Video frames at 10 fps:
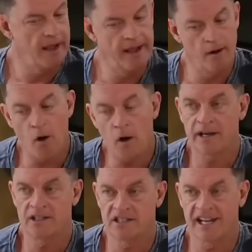And all I
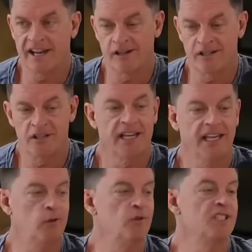could say is,
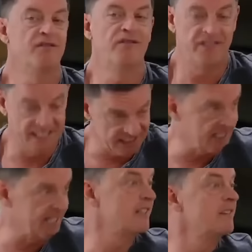he was
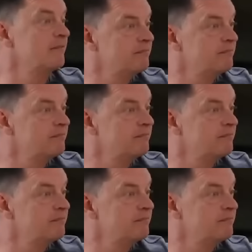visited.